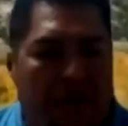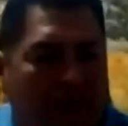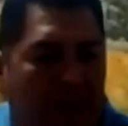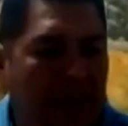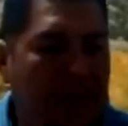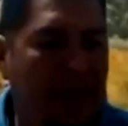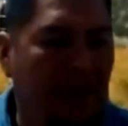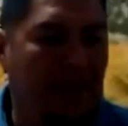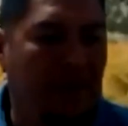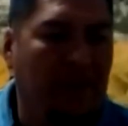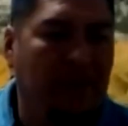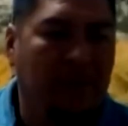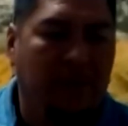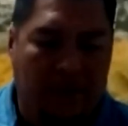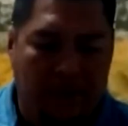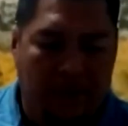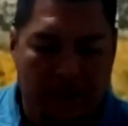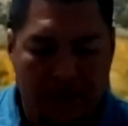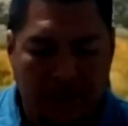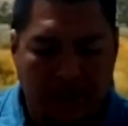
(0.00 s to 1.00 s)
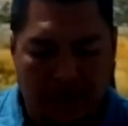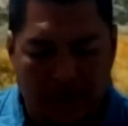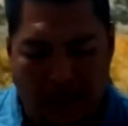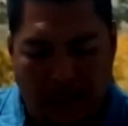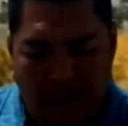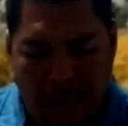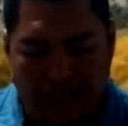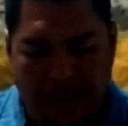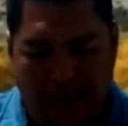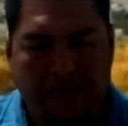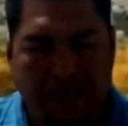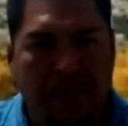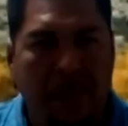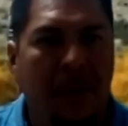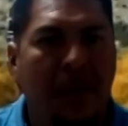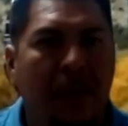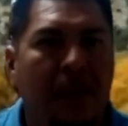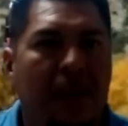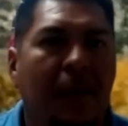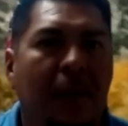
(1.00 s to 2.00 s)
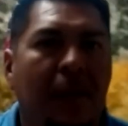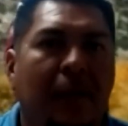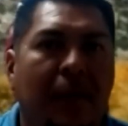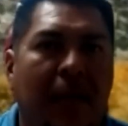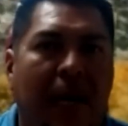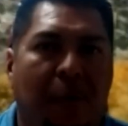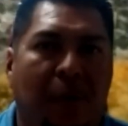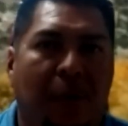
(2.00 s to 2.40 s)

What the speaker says: Mike and Father Chris. I